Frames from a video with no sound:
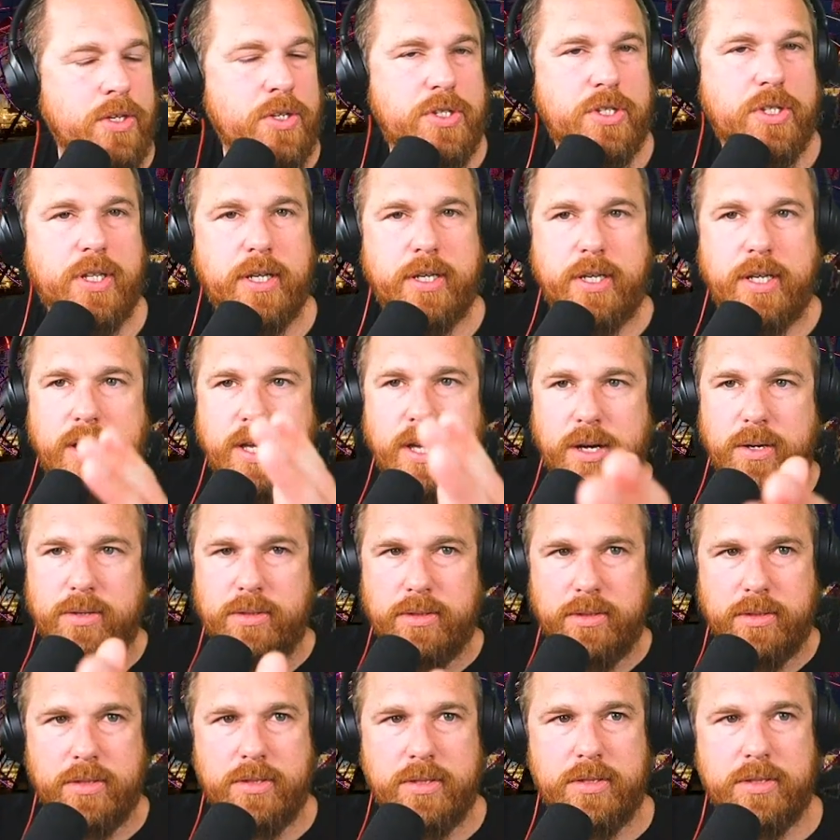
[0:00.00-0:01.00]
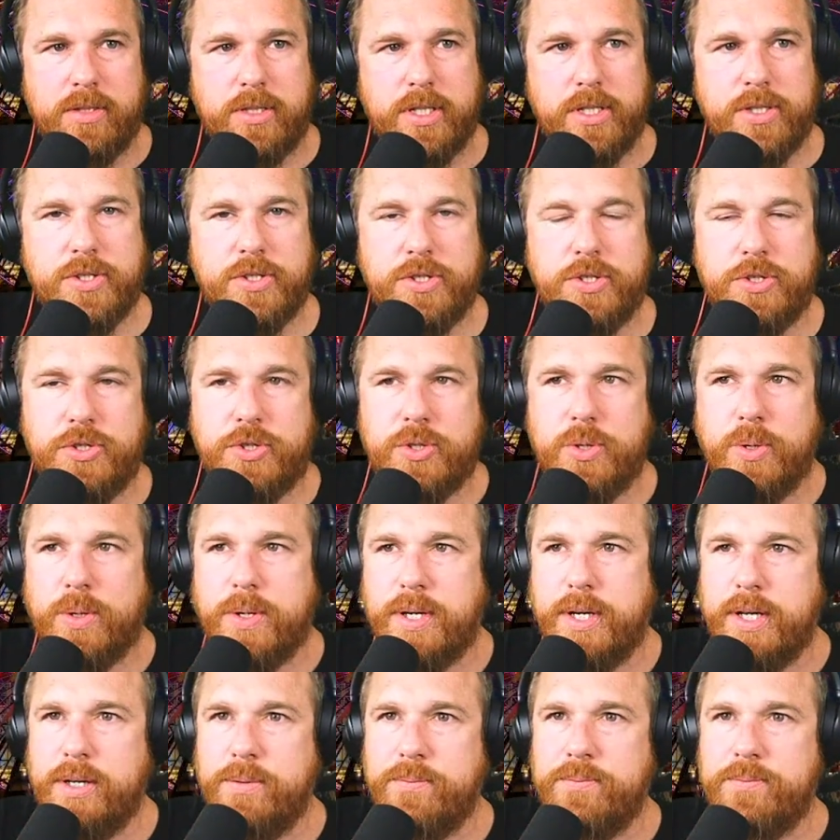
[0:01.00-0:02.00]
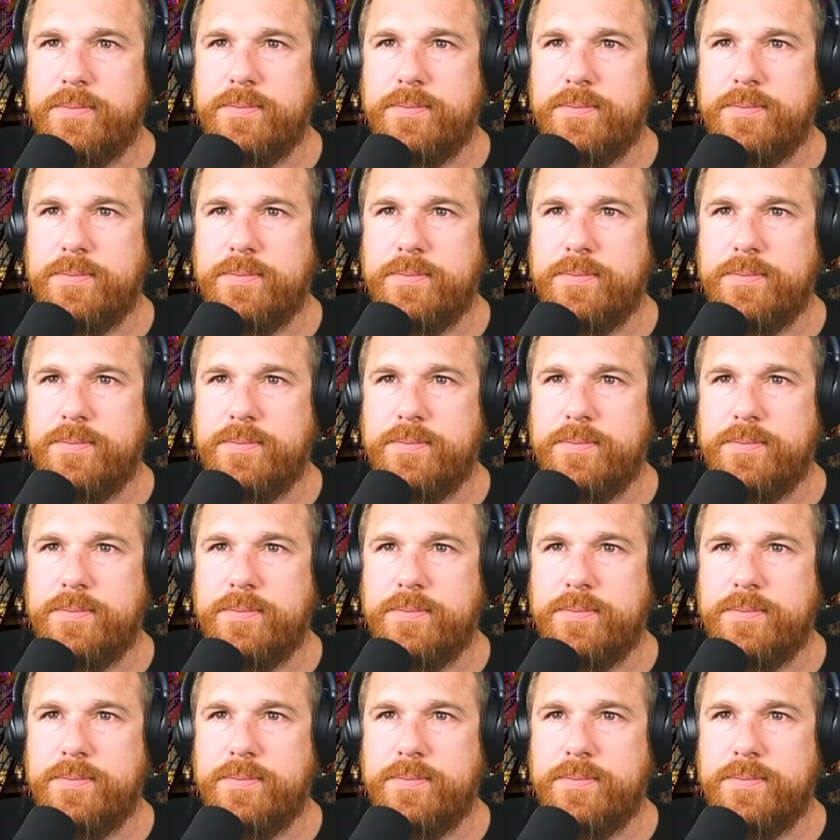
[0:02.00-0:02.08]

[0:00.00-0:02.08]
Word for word: So there you go. There's the story